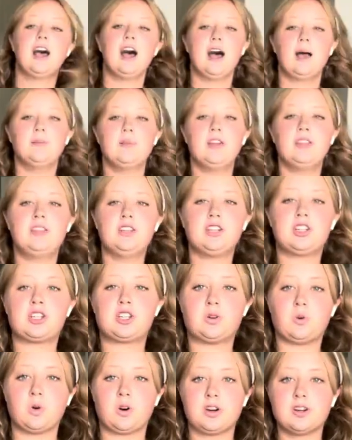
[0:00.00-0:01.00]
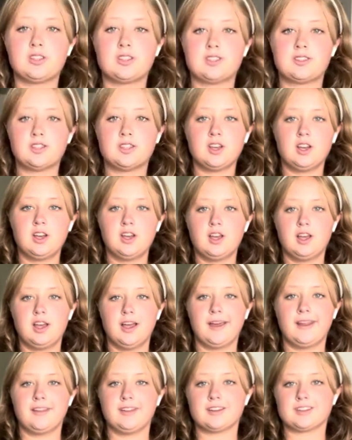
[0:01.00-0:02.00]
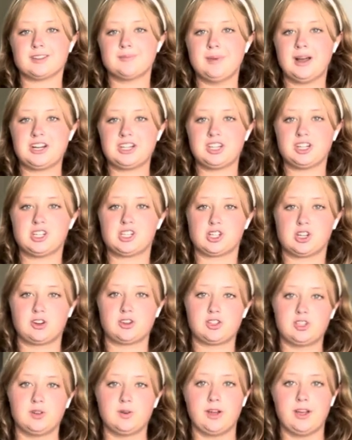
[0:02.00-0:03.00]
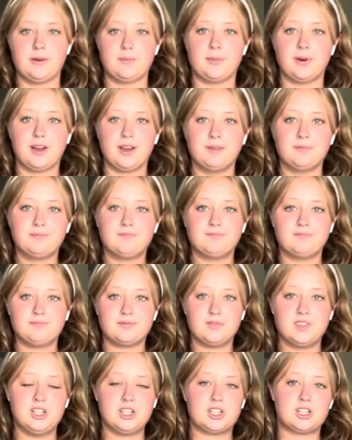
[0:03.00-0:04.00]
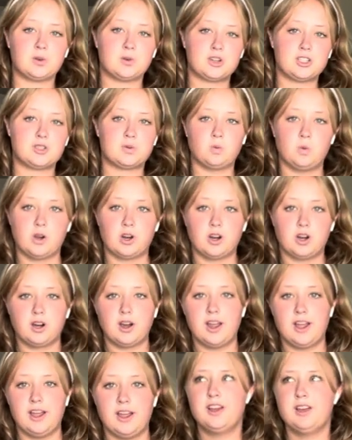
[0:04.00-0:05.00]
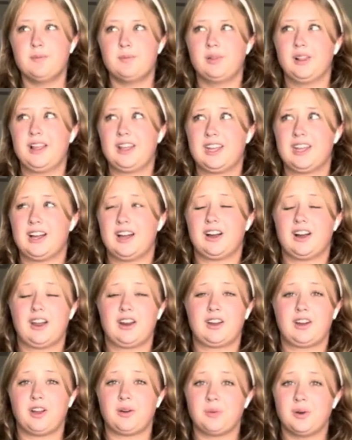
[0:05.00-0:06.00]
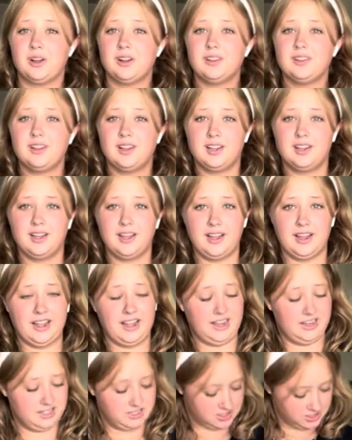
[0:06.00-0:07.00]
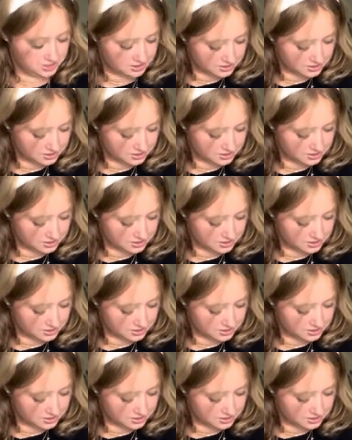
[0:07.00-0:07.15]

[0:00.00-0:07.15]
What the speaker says: I made these shorts and there's a matching shirt to it, but these shorts were a blanket I got at Goodwill and